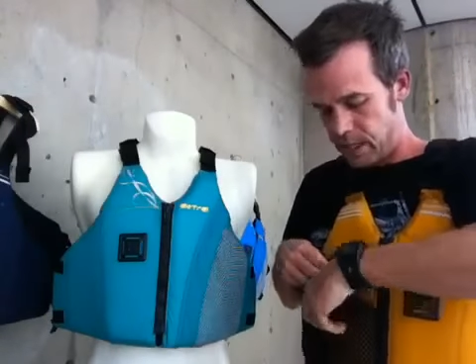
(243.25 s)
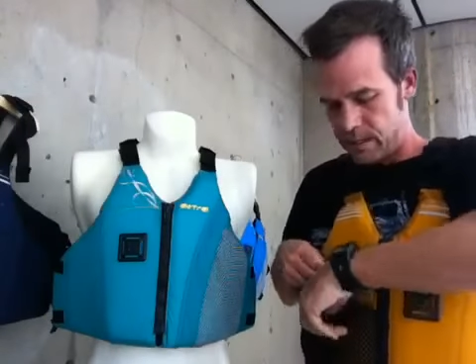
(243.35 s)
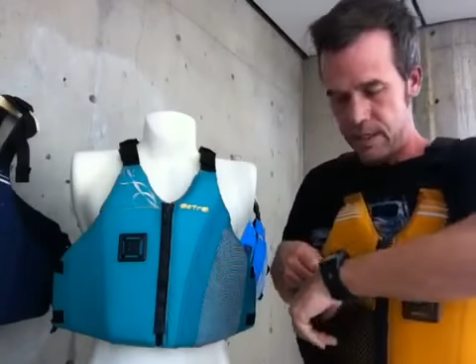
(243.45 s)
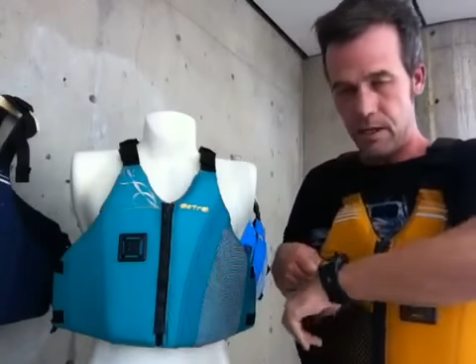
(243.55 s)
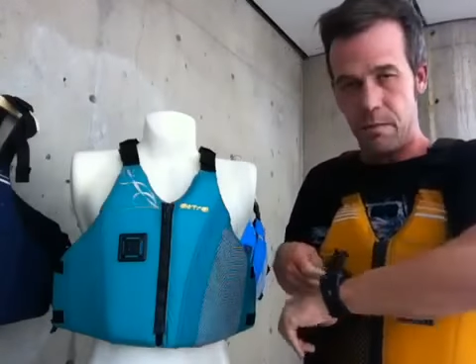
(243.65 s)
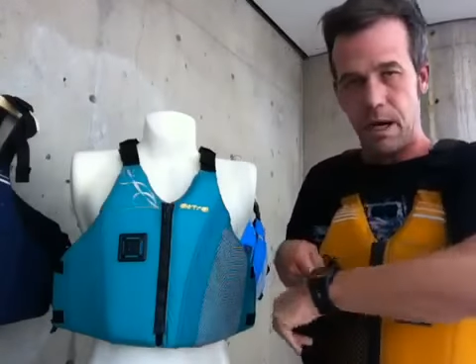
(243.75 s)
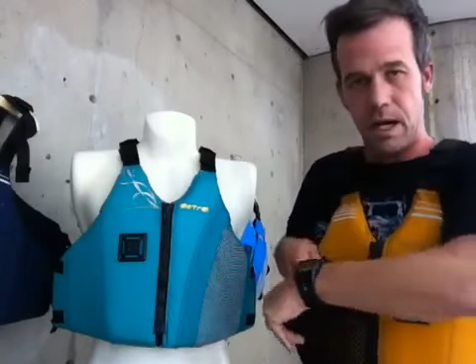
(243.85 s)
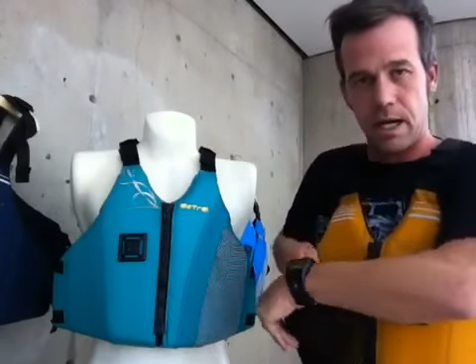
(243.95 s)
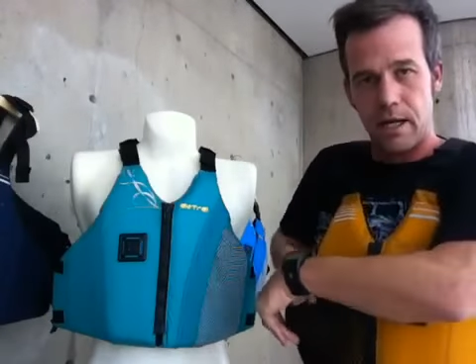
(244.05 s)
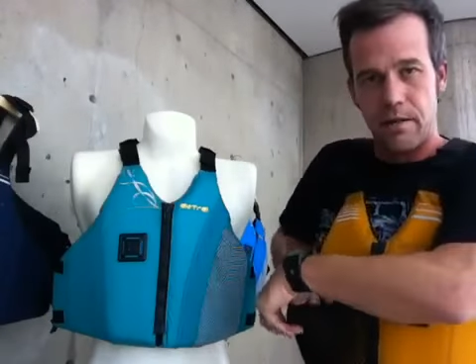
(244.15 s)
single
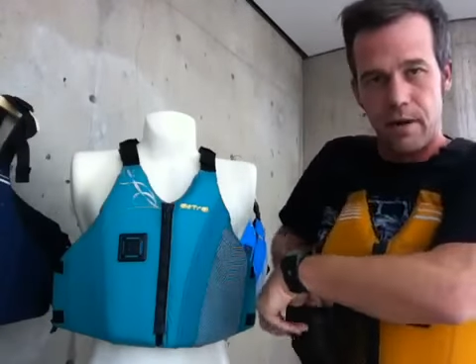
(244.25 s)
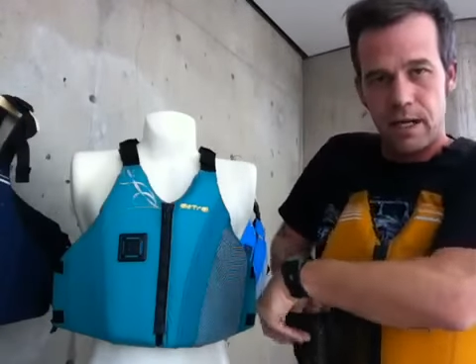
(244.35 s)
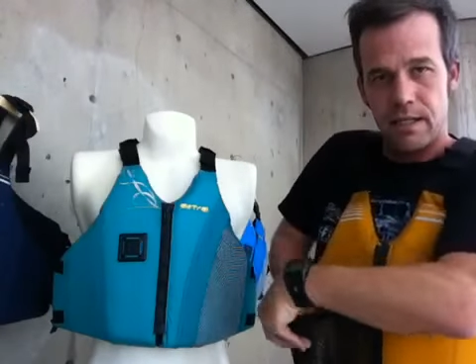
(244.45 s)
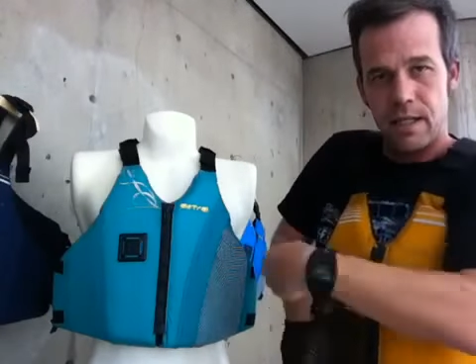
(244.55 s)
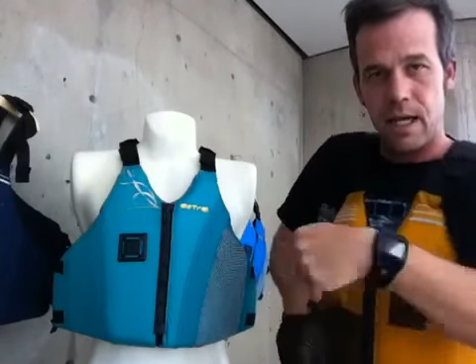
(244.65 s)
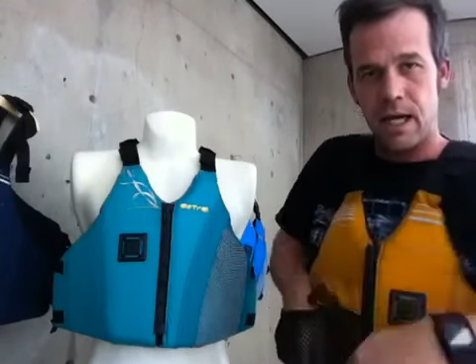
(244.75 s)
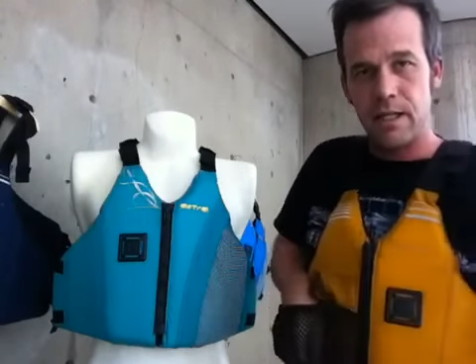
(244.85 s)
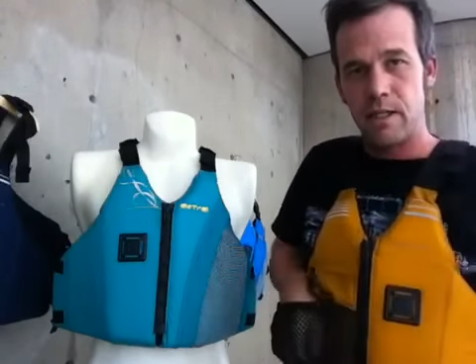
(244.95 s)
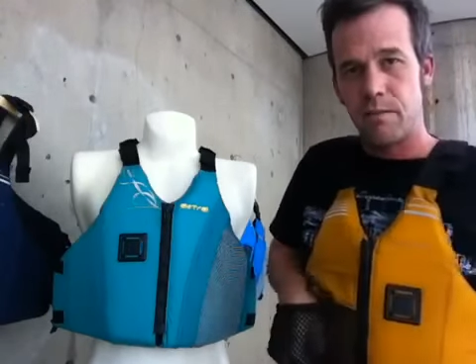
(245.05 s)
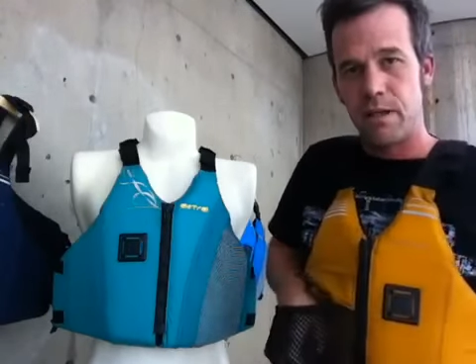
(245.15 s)
pocket on the right side
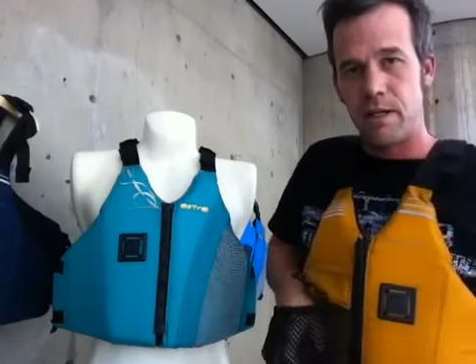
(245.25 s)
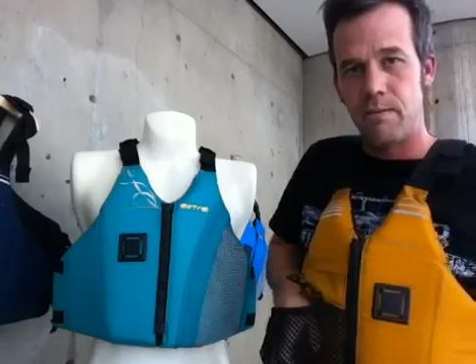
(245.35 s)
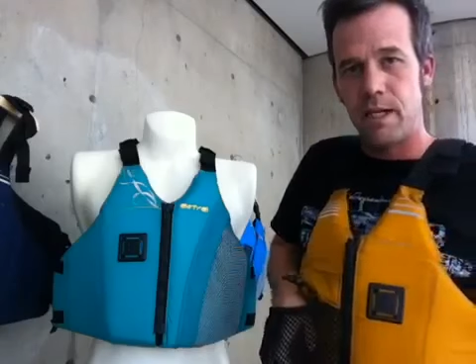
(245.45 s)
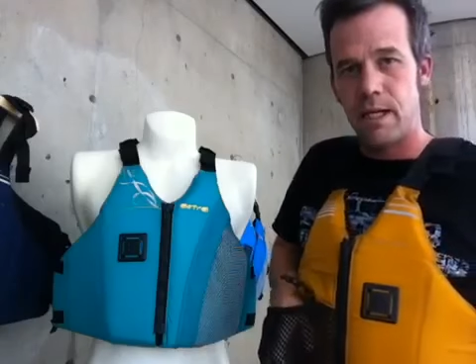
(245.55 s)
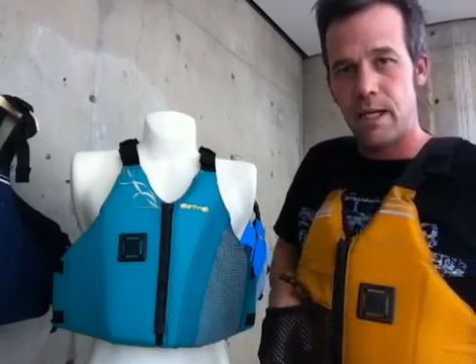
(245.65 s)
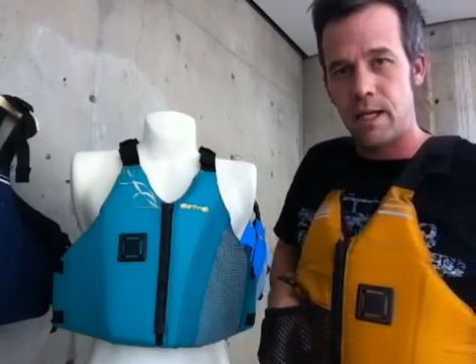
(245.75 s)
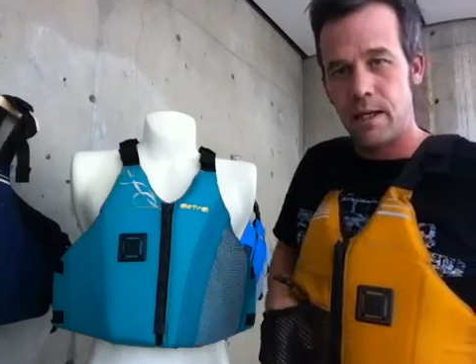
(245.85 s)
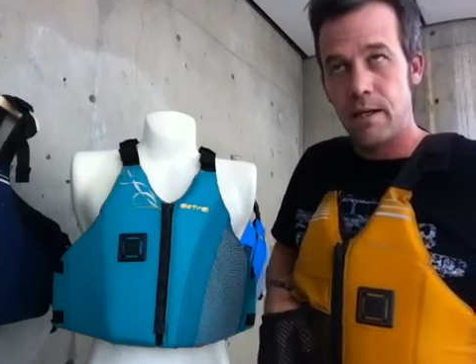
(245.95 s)
that's plenty big